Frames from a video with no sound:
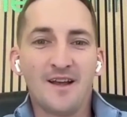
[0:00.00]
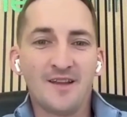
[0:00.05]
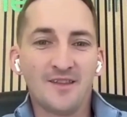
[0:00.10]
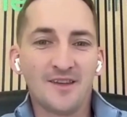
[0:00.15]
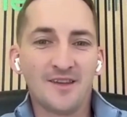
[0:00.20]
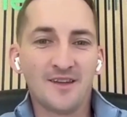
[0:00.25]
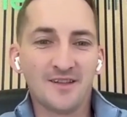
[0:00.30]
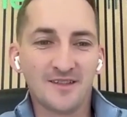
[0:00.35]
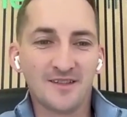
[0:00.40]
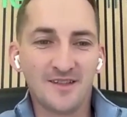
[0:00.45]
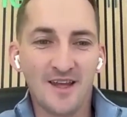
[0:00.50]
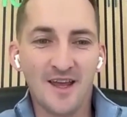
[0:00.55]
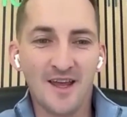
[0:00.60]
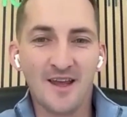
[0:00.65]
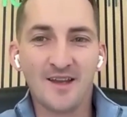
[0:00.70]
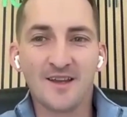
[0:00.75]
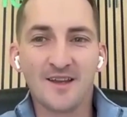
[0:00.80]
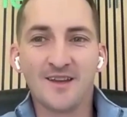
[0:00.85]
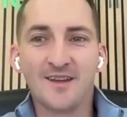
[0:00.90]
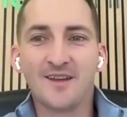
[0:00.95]

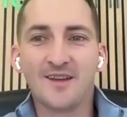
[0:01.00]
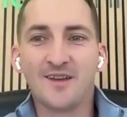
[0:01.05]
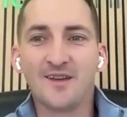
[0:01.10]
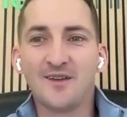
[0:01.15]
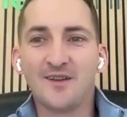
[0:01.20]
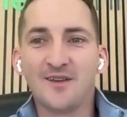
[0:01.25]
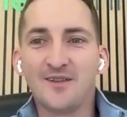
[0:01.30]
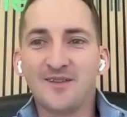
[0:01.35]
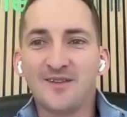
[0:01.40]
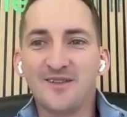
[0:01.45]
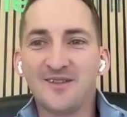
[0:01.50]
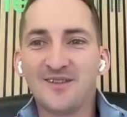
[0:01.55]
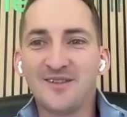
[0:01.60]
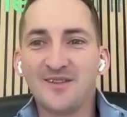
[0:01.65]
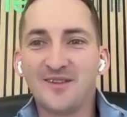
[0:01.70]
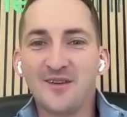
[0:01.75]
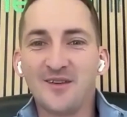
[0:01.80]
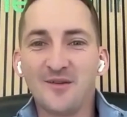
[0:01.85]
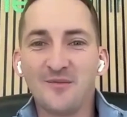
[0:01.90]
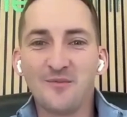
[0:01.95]
understand
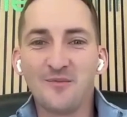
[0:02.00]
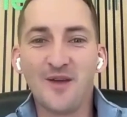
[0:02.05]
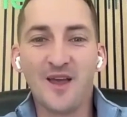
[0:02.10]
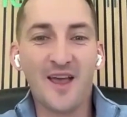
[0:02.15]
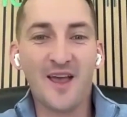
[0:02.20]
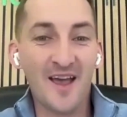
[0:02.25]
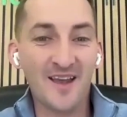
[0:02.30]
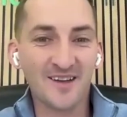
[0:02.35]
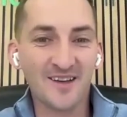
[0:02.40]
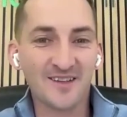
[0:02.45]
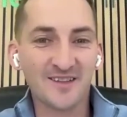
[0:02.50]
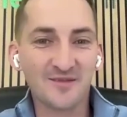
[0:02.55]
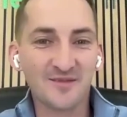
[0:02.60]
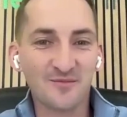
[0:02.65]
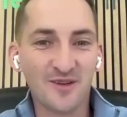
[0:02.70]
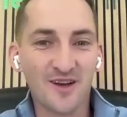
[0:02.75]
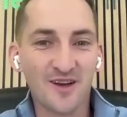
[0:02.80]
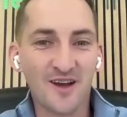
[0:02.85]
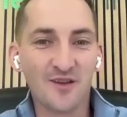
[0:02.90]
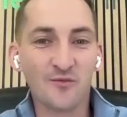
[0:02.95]
the mechanics
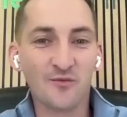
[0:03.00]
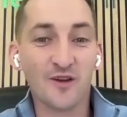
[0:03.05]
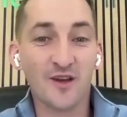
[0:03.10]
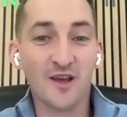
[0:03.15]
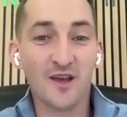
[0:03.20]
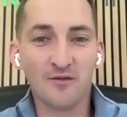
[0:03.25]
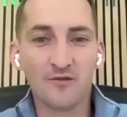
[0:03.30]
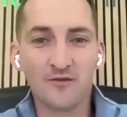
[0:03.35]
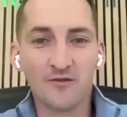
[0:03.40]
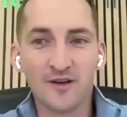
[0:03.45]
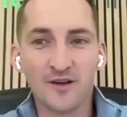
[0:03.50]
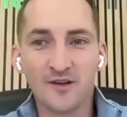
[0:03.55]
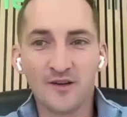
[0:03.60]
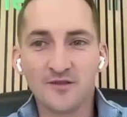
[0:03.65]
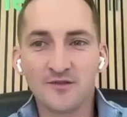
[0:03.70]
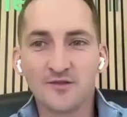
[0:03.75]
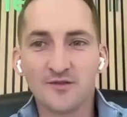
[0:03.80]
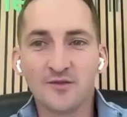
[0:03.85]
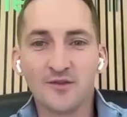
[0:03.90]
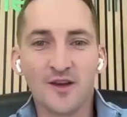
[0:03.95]
behind what
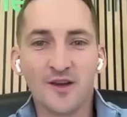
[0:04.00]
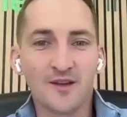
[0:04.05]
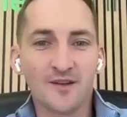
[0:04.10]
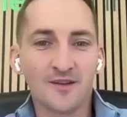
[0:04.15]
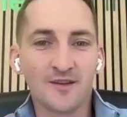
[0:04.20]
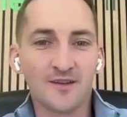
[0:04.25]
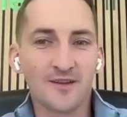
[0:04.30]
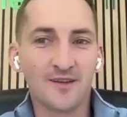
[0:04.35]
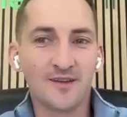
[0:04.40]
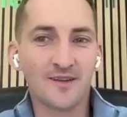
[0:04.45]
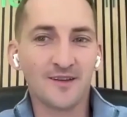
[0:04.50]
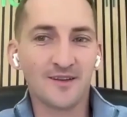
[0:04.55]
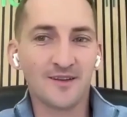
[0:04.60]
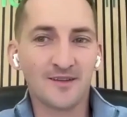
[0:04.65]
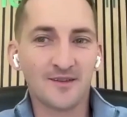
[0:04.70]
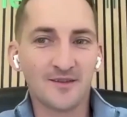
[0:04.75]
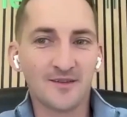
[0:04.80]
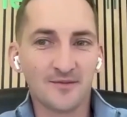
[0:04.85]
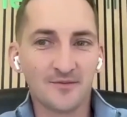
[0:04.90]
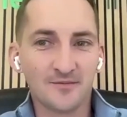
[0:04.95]
HeavyFinance do, and
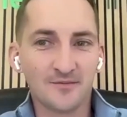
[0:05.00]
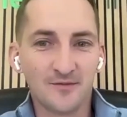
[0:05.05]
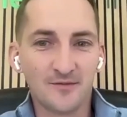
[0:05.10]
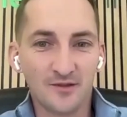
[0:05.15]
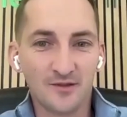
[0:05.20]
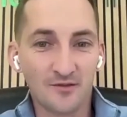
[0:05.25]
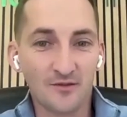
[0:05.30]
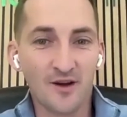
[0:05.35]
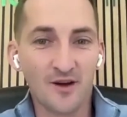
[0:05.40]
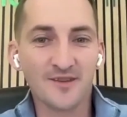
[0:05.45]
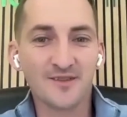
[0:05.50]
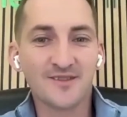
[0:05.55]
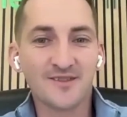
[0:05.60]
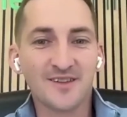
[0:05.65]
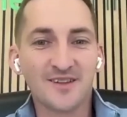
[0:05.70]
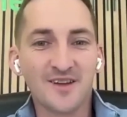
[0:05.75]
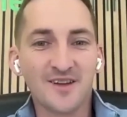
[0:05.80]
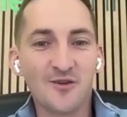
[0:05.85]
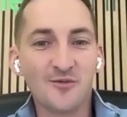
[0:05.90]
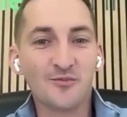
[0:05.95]
trust
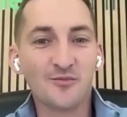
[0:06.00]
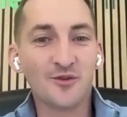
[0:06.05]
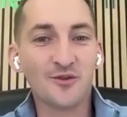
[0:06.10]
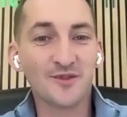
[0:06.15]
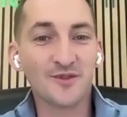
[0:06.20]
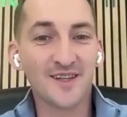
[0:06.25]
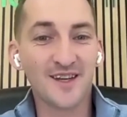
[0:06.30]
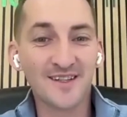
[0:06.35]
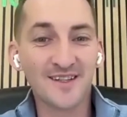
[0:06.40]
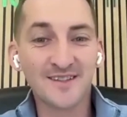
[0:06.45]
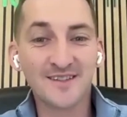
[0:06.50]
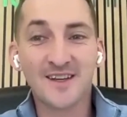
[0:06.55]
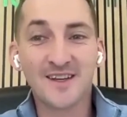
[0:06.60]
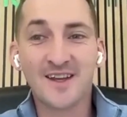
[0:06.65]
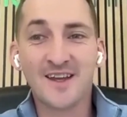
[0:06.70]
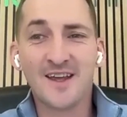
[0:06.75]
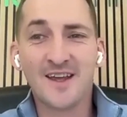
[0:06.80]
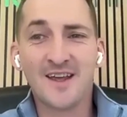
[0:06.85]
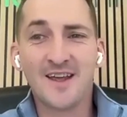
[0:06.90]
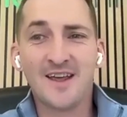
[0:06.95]
in our process,
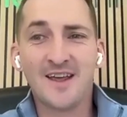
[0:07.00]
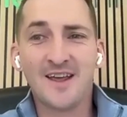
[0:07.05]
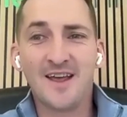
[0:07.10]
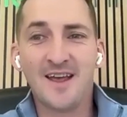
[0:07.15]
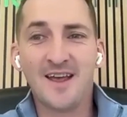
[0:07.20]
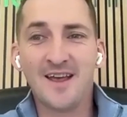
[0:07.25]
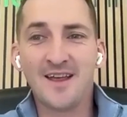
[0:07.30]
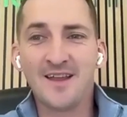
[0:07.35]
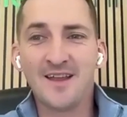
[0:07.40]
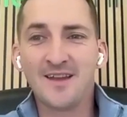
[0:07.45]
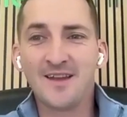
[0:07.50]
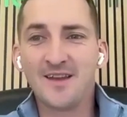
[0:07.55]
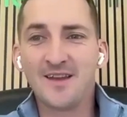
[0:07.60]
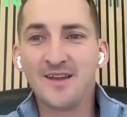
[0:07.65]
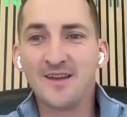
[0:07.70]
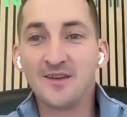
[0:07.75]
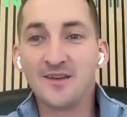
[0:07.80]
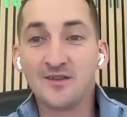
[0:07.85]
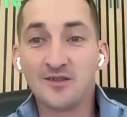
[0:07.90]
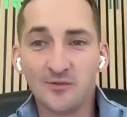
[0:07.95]
and
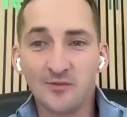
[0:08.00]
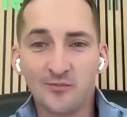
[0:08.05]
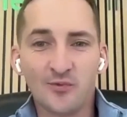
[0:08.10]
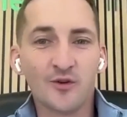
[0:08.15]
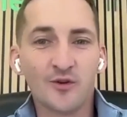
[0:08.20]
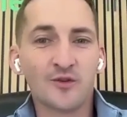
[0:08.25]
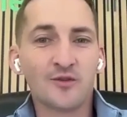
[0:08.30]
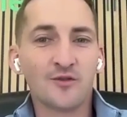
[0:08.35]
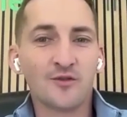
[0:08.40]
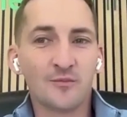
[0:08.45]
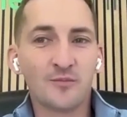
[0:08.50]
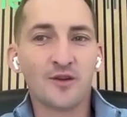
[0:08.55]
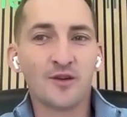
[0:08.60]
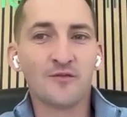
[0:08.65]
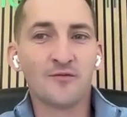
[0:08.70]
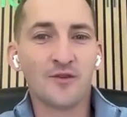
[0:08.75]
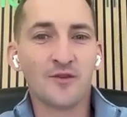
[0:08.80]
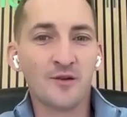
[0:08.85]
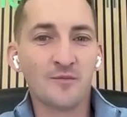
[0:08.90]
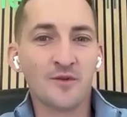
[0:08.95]
support
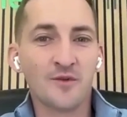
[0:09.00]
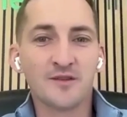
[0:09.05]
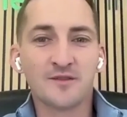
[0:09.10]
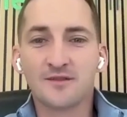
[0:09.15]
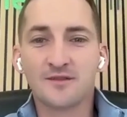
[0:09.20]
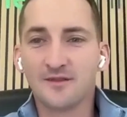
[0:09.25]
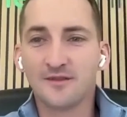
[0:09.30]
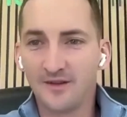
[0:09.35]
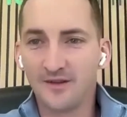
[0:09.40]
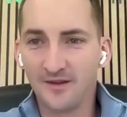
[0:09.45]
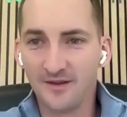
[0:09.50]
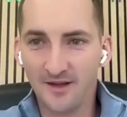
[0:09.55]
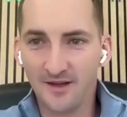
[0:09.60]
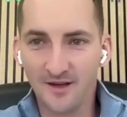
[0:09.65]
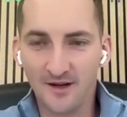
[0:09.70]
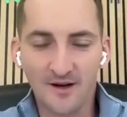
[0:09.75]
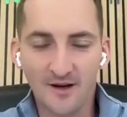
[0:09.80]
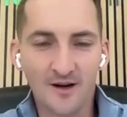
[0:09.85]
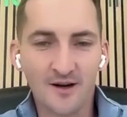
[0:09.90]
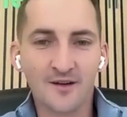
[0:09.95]
European farmers.
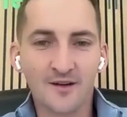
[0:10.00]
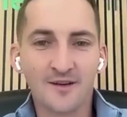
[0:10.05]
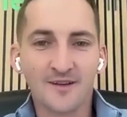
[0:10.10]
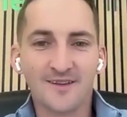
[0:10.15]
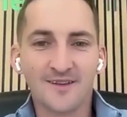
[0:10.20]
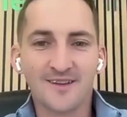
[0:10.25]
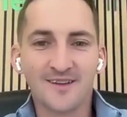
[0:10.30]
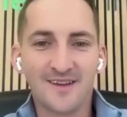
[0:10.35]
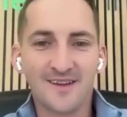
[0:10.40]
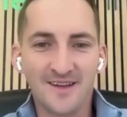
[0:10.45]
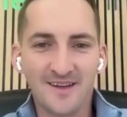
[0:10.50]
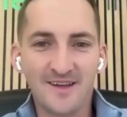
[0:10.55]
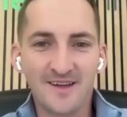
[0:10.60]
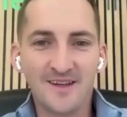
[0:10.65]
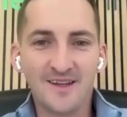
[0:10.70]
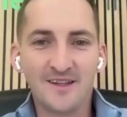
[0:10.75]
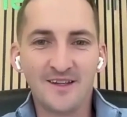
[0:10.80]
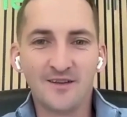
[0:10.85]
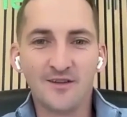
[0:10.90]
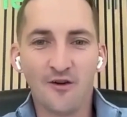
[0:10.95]
They are in
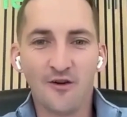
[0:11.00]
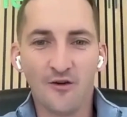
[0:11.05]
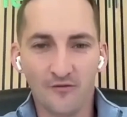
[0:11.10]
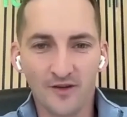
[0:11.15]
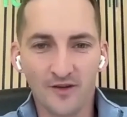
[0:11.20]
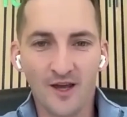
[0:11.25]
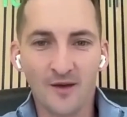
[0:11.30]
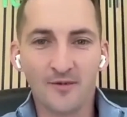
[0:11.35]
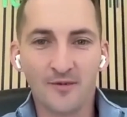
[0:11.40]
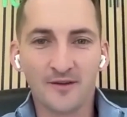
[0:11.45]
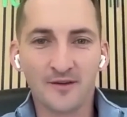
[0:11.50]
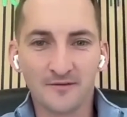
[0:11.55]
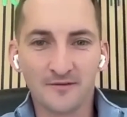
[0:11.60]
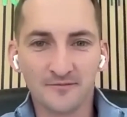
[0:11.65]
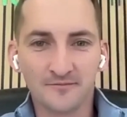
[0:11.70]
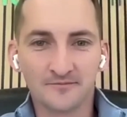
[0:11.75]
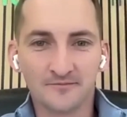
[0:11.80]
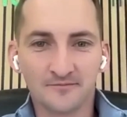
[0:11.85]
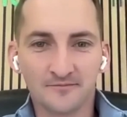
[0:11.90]
need of capital.